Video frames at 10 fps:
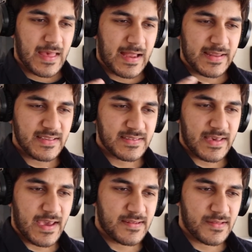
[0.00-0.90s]
and I guess
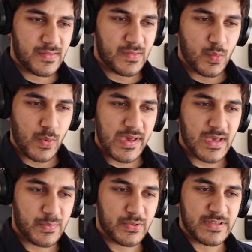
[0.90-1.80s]
cater the way
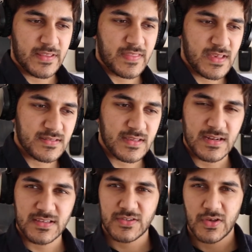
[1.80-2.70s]
I present things
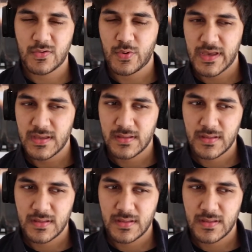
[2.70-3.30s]
in a certain way.